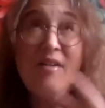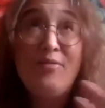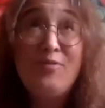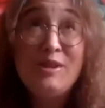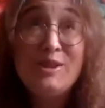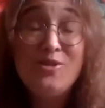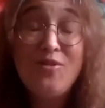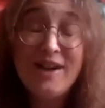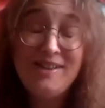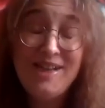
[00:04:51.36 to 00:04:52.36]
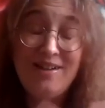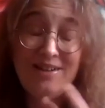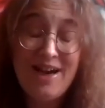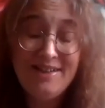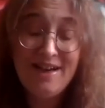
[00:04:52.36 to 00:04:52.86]
the story I tell,
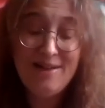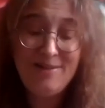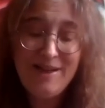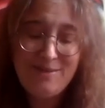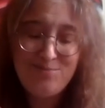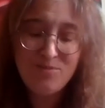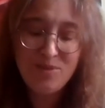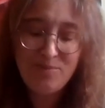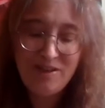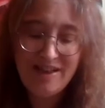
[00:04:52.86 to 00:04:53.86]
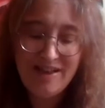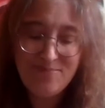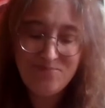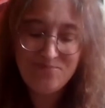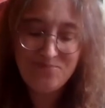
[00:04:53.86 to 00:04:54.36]
and it
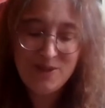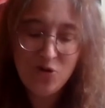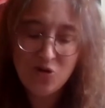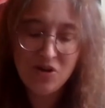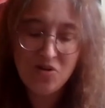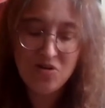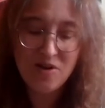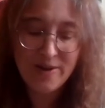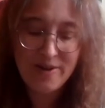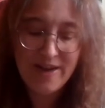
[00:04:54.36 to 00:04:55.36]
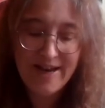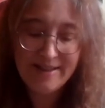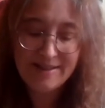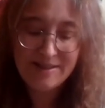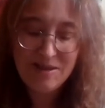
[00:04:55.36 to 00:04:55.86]
probably took longer than
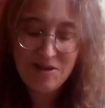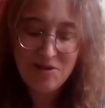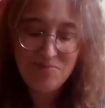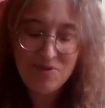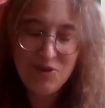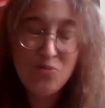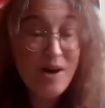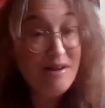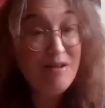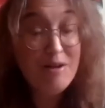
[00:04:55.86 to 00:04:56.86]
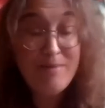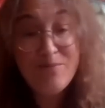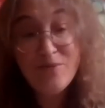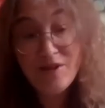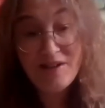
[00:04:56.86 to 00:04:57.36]
that, but the way I
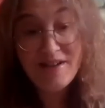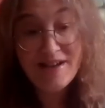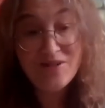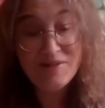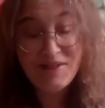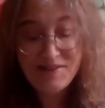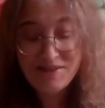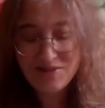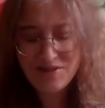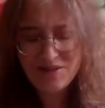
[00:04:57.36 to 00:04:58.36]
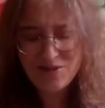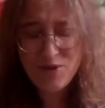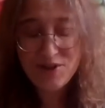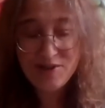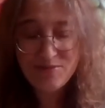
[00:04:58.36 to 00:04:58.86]
remember it now is that
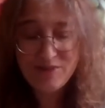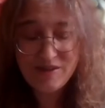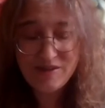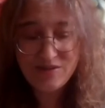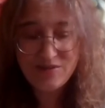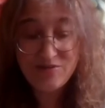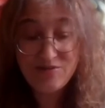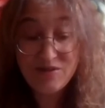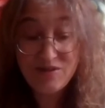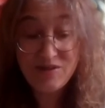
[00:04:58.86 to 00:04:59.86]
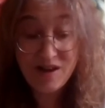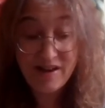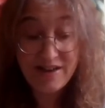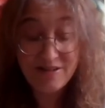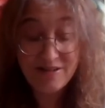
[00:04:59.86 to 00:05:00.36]
when I was 9,